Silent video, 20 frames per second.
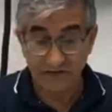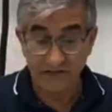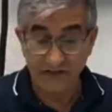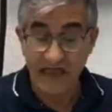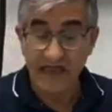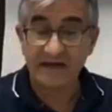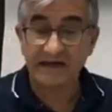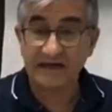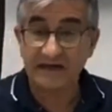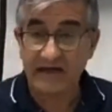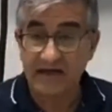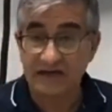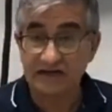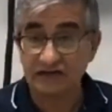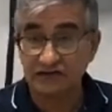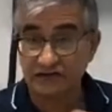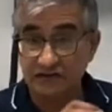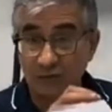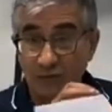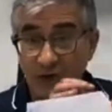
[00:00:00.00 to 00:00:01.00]
That, in
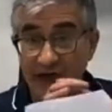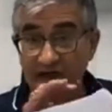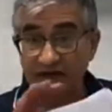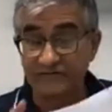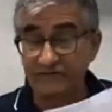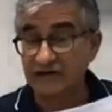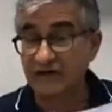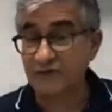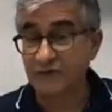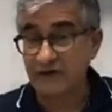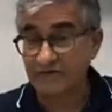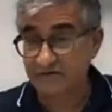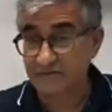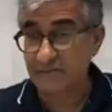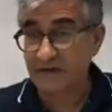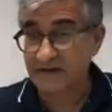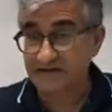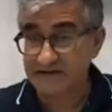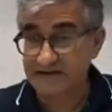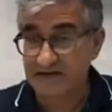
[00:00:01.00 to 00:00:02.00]
actually a way, even though we have to
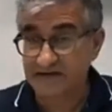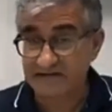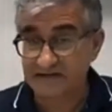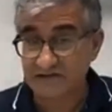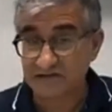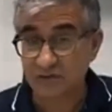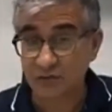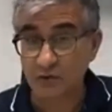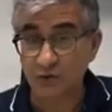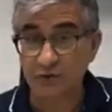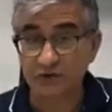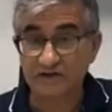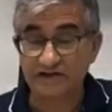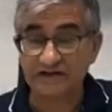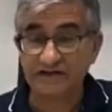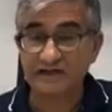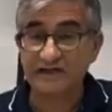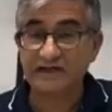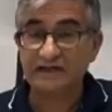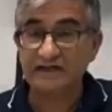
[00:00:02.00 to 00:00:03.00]
pay taxes quarterly,